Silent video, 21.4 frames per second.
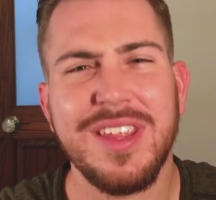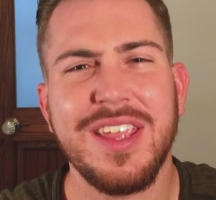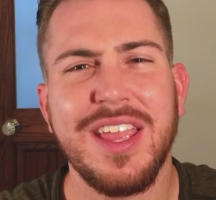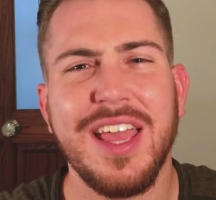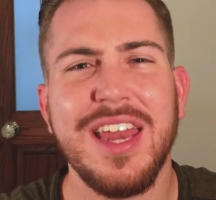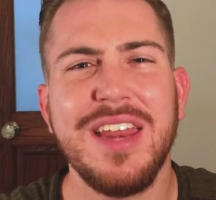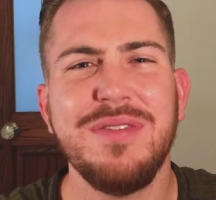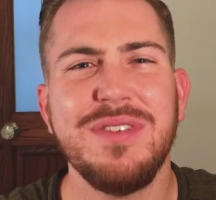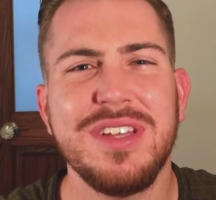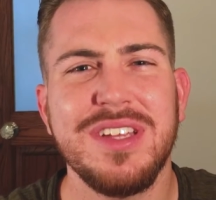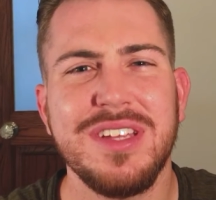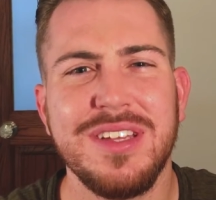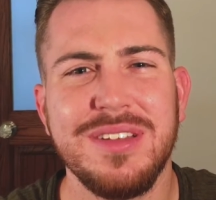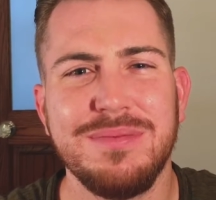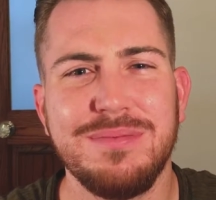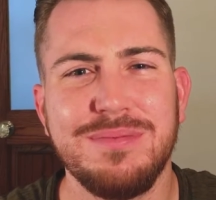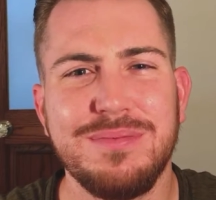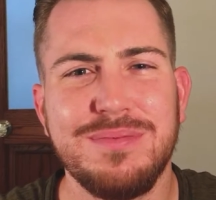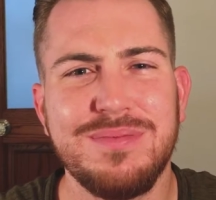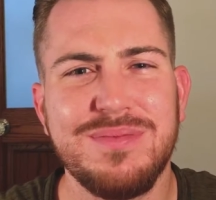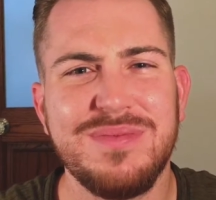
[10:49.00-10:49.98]
kind of
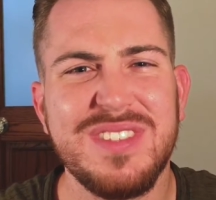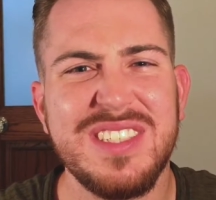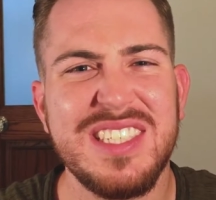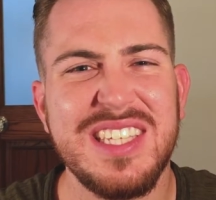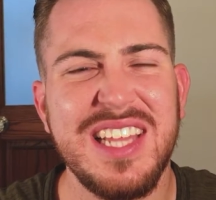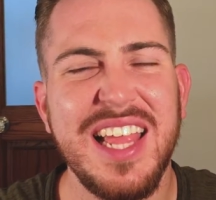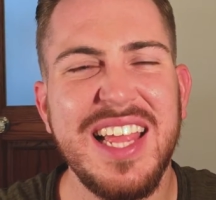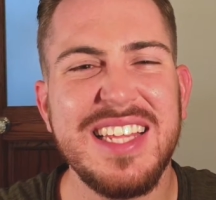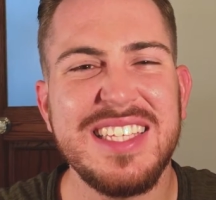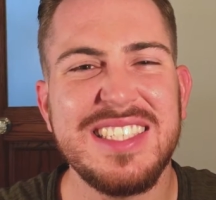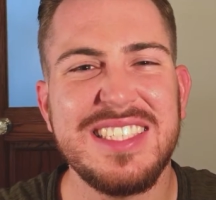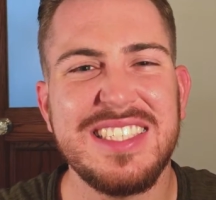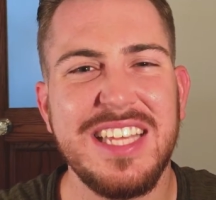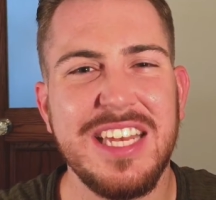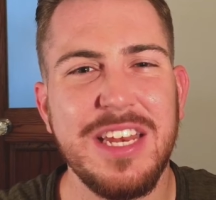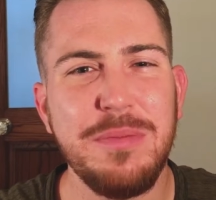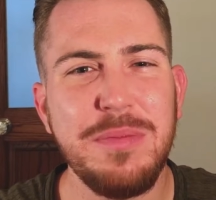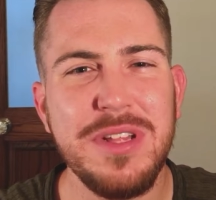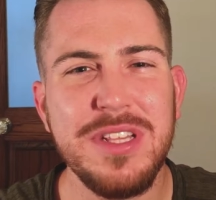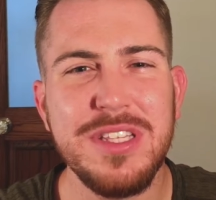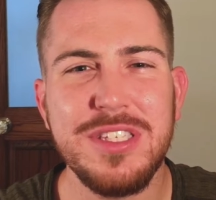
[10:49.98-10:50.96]
a slight
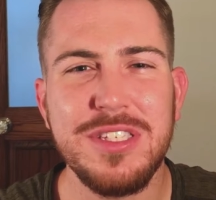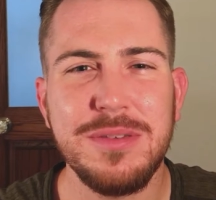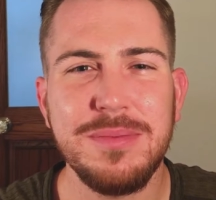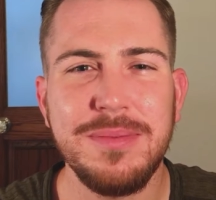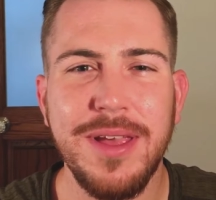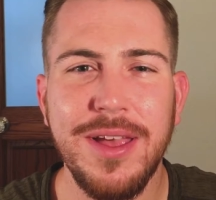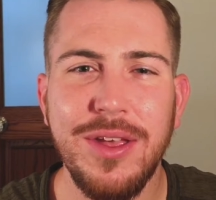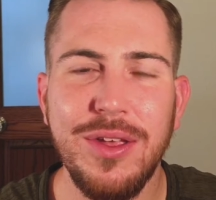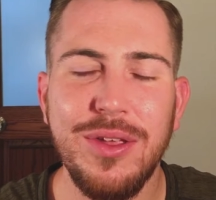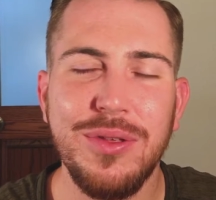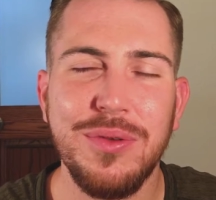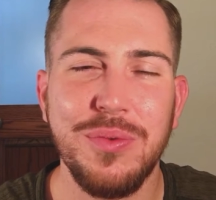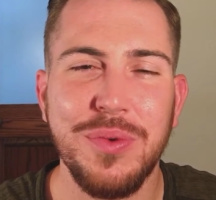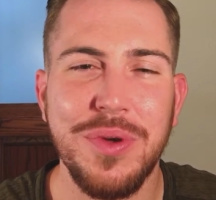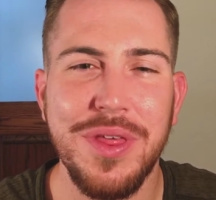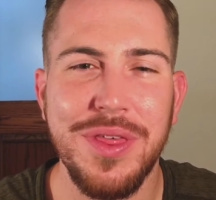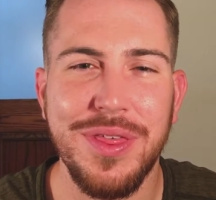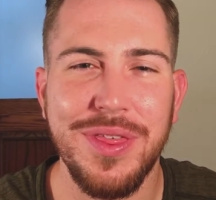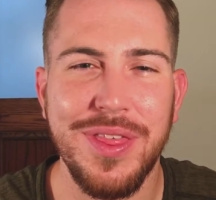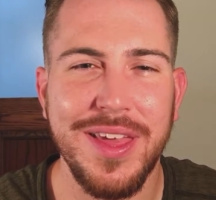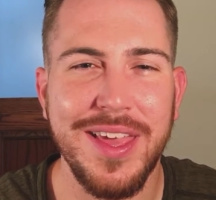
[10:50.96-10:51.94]
cinnamon smell
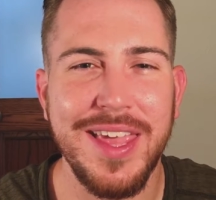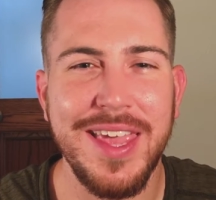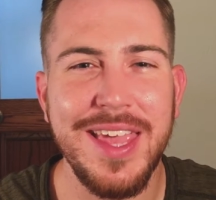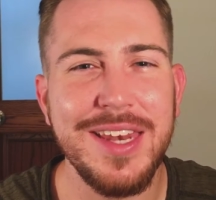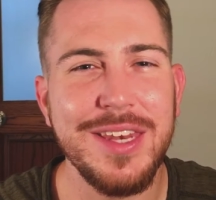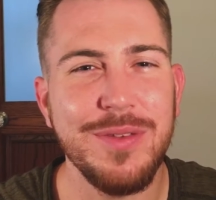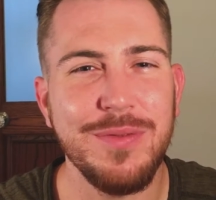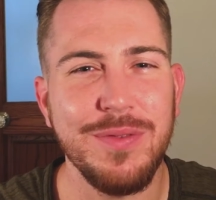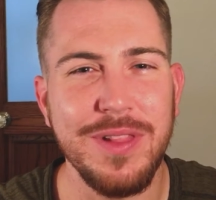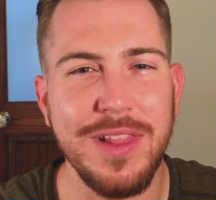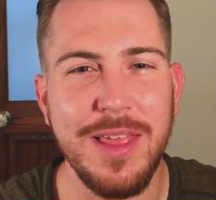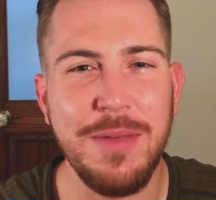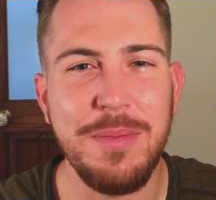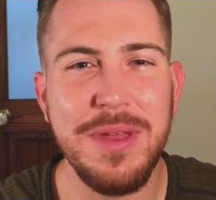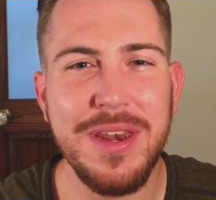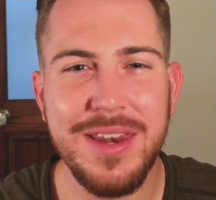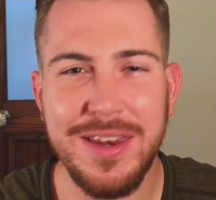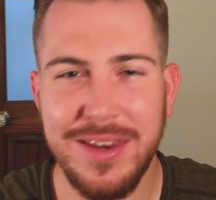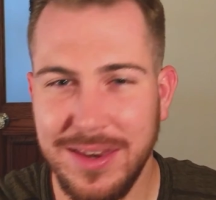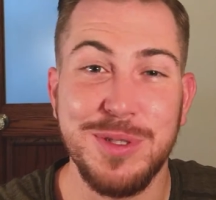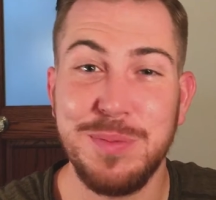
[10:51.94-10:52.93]
with like a hint of
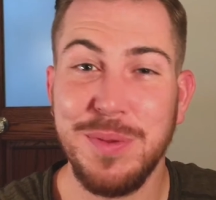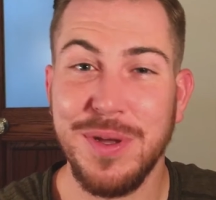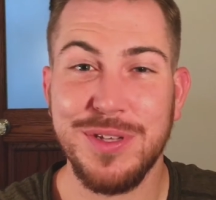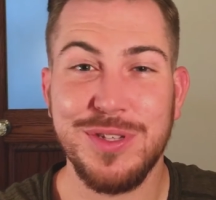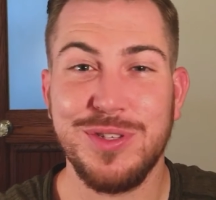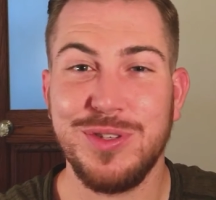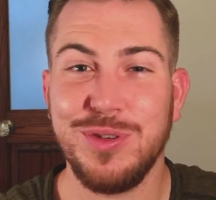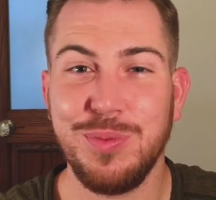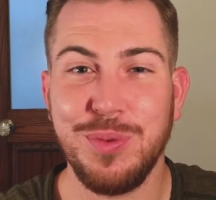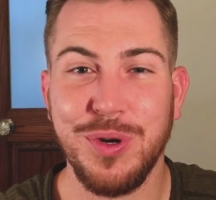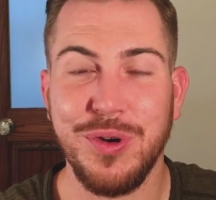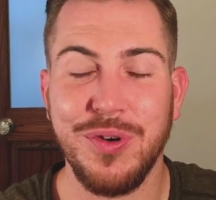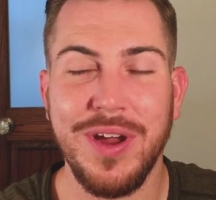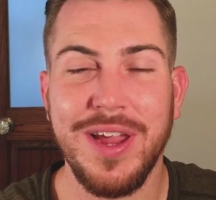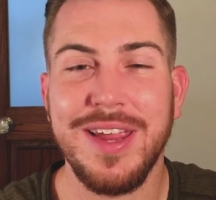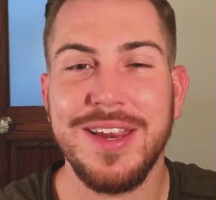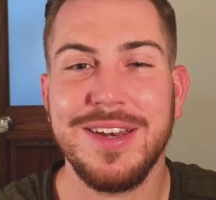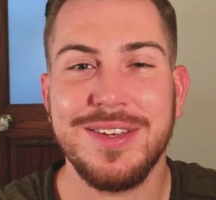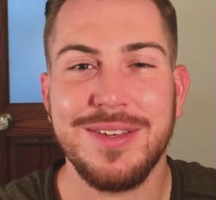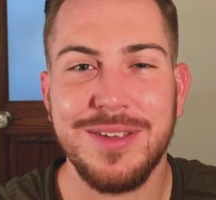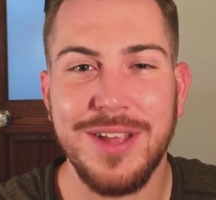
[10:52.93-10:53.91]
lemon. It smells super
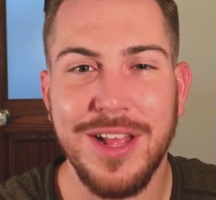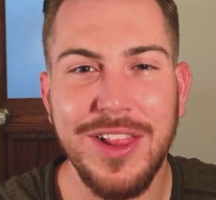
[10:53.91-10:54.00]
great.